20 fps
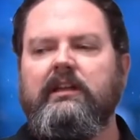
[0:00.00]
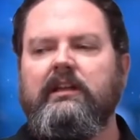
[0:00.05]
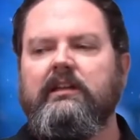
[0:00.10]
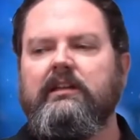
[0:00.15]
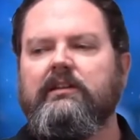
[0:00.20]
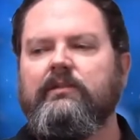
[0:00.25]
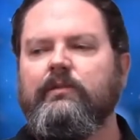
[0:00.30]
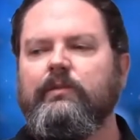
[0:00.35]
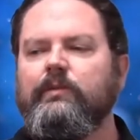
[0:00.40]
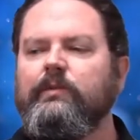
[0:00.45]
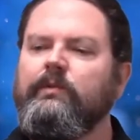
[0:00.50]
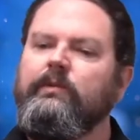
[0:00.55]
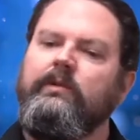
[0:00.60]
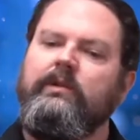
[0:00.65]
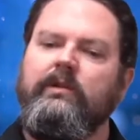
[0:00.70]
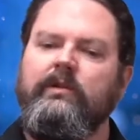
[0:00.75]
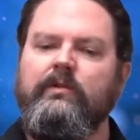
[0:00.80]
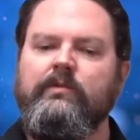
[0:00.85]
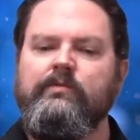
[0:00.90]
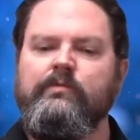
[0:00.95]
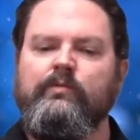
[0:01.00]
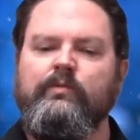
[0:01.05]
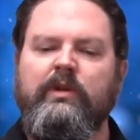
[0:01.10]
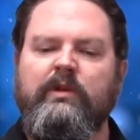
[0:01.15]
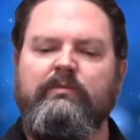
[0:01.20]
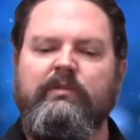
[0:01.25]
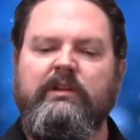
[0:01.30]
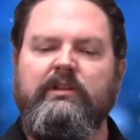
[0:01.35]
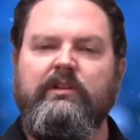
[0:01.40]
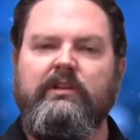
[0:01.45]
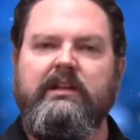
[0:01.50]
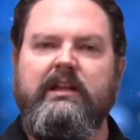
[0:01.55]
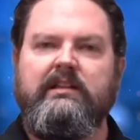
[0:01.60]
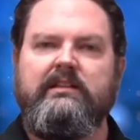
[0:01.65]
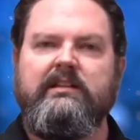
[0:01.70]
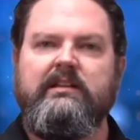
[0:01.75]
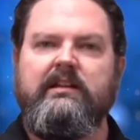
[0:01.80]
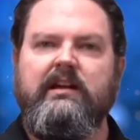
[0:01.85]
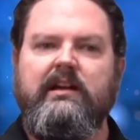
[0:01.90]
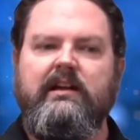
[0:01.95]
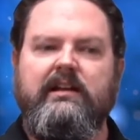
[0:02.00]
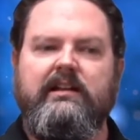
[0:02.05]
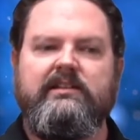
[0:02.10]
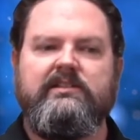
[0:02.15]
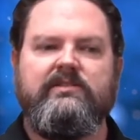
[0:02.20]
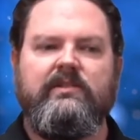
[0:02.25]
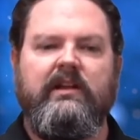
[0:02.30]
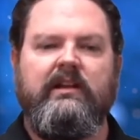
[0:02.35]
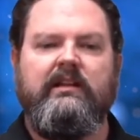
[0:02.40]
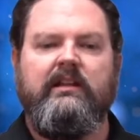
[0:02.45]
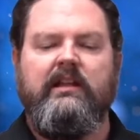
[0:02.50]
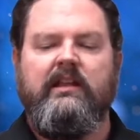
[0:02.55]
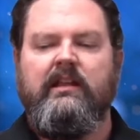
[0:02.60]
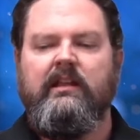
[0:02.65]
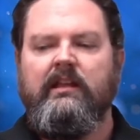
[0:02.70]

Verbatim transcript: uh, when we look at the gods, right?